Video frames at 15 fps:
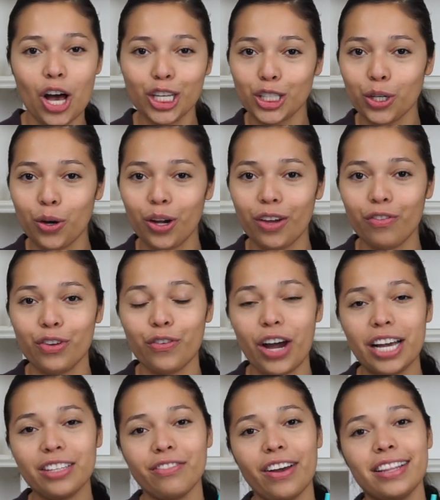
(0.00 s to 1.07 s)
Also, if you
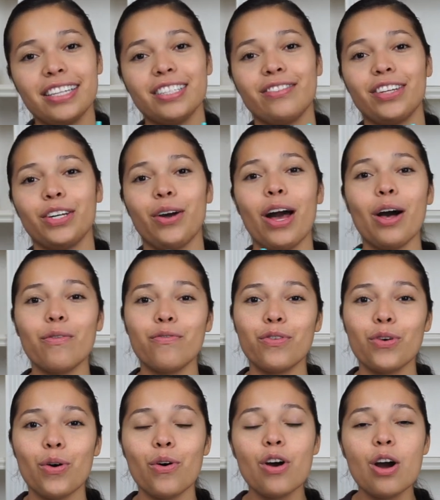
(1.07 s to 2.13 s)
guys find this video
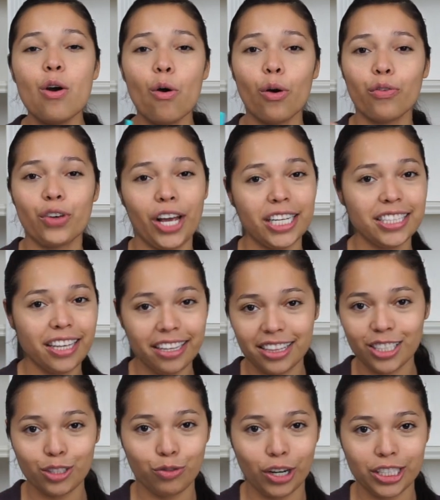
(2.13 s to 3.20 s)
helpful or if you guys like
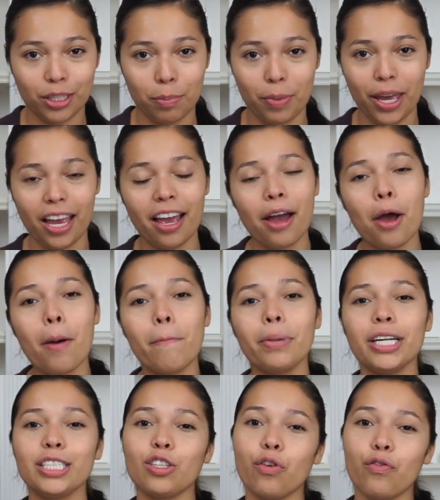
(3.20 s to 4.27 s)
this recipe,
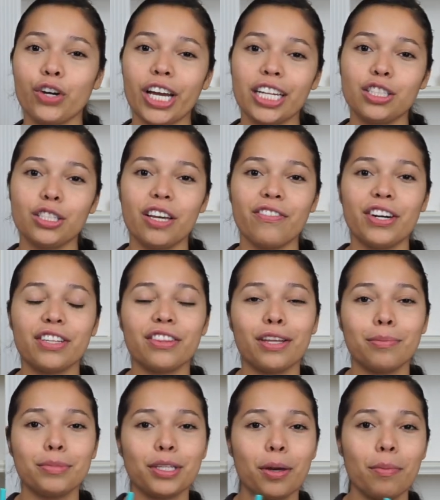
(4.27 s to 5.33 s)
please don't forget to give it a
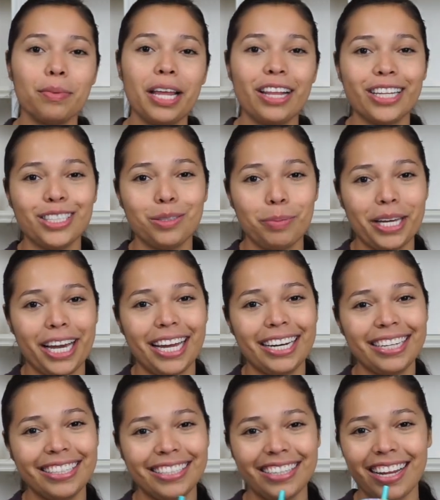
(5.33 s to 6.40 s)
thumbs up. Now let's begin.